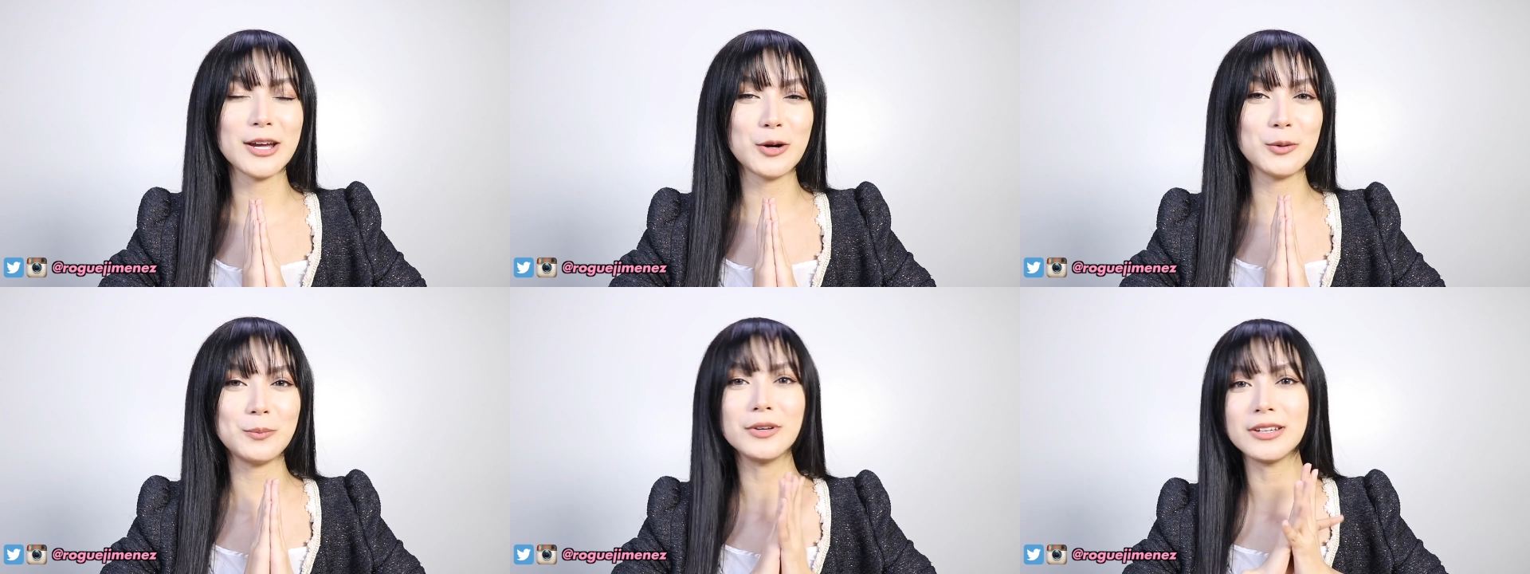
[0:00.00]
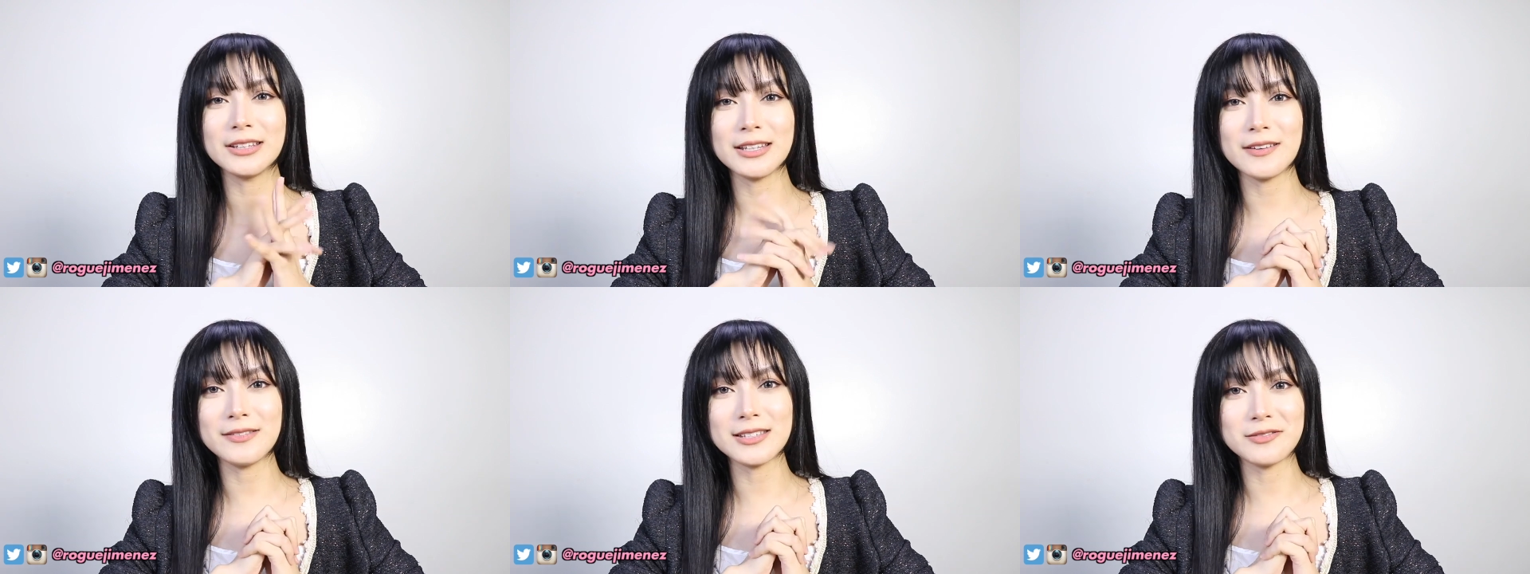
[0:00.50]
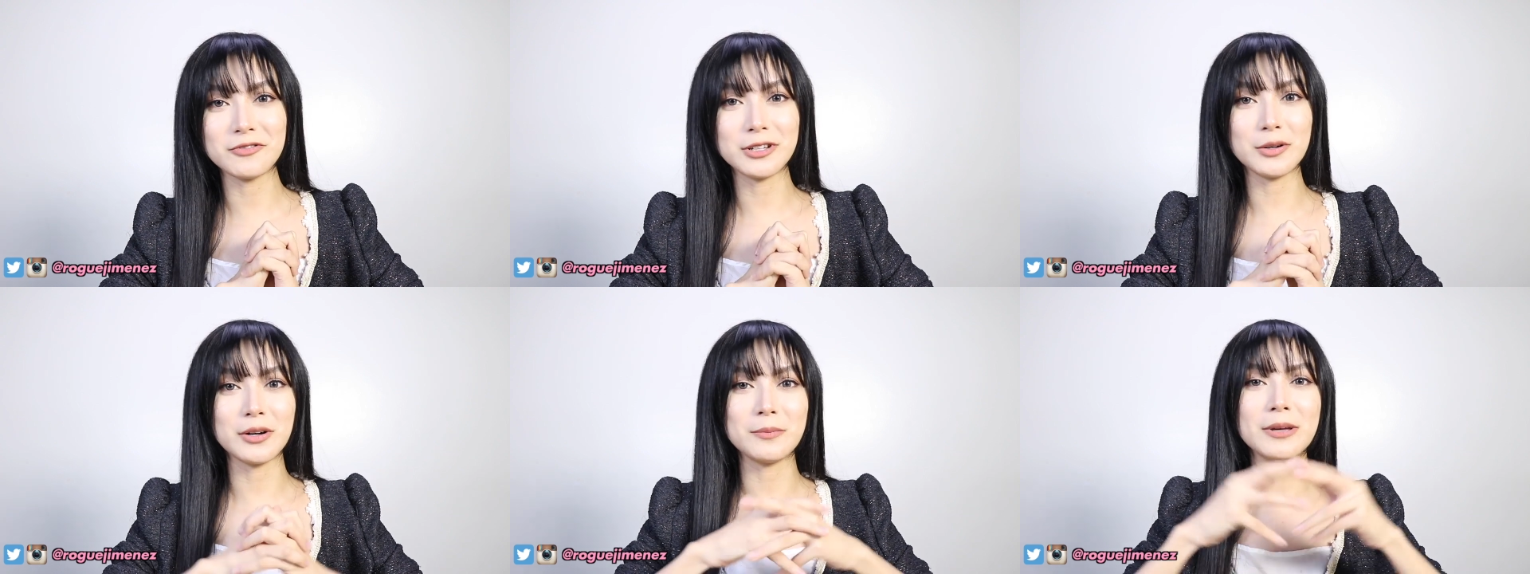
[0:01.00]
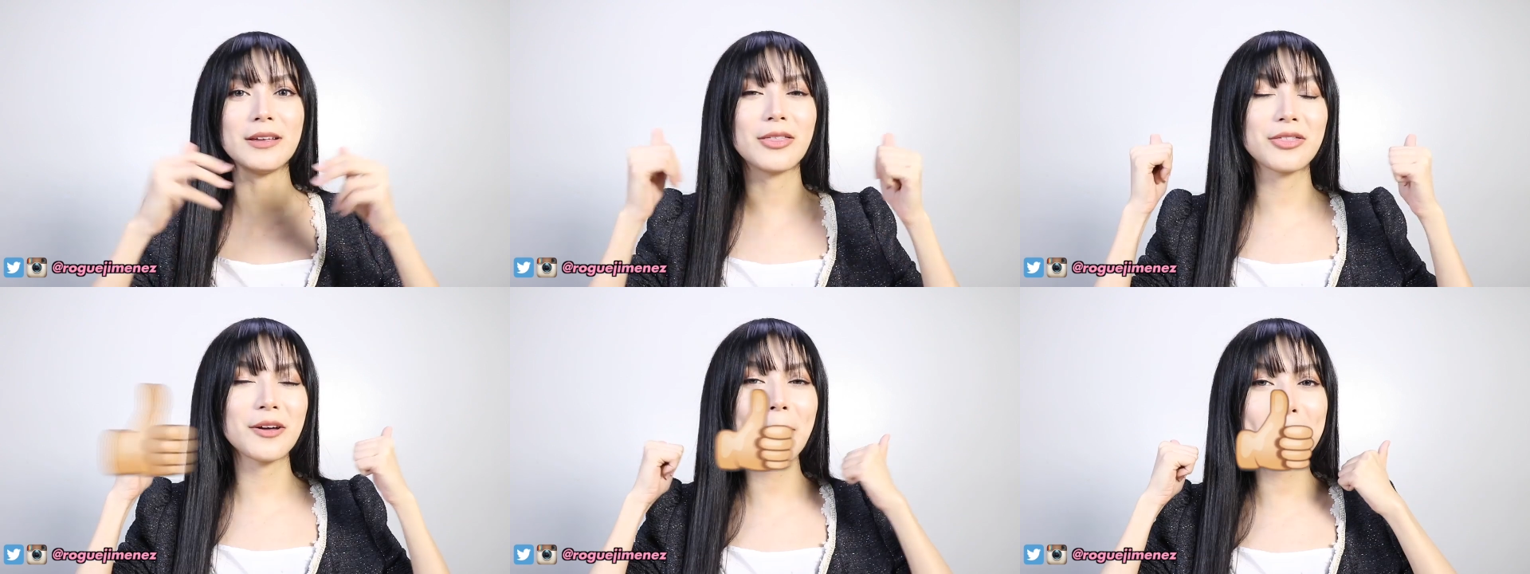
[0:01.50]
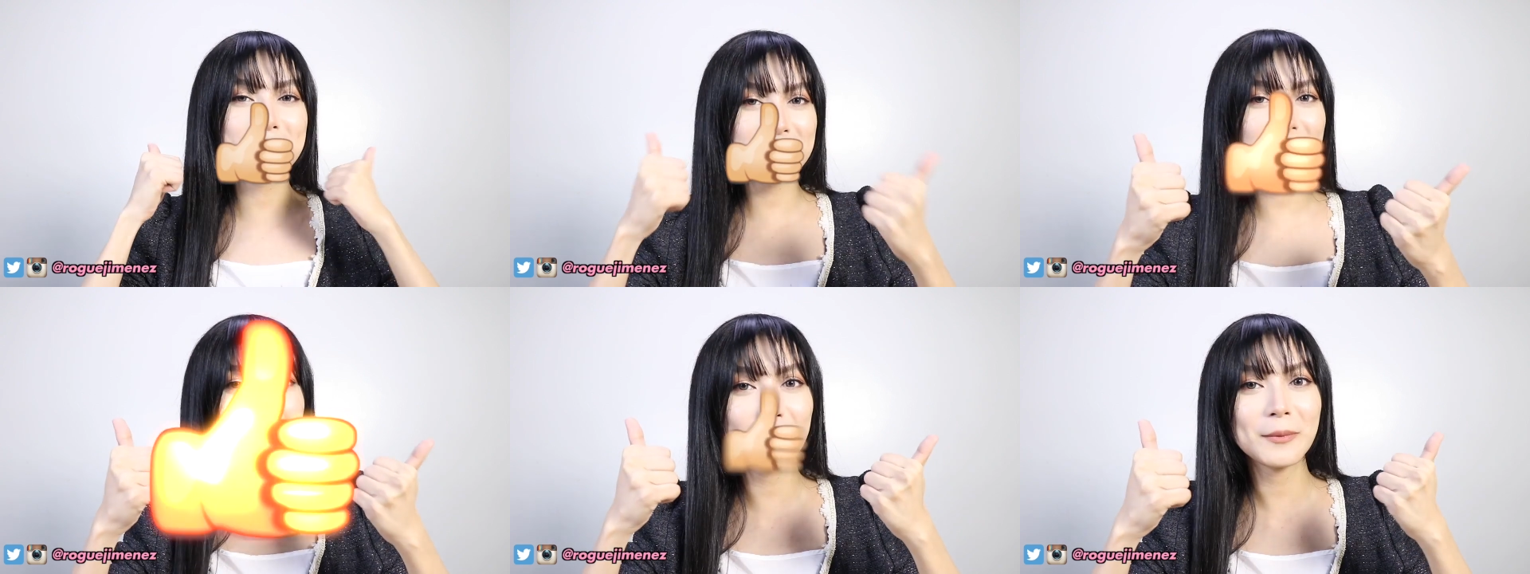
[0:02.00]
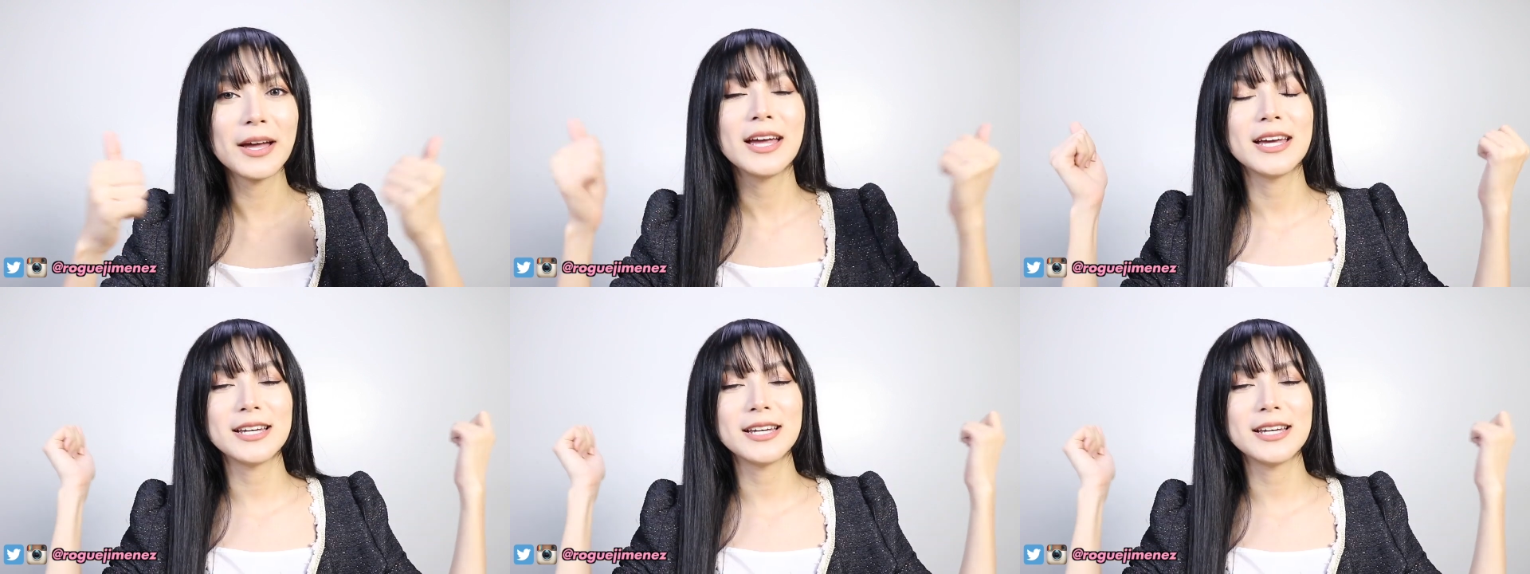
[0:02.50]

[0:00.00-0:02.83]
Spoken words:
I hope you can give this video a big thumbs up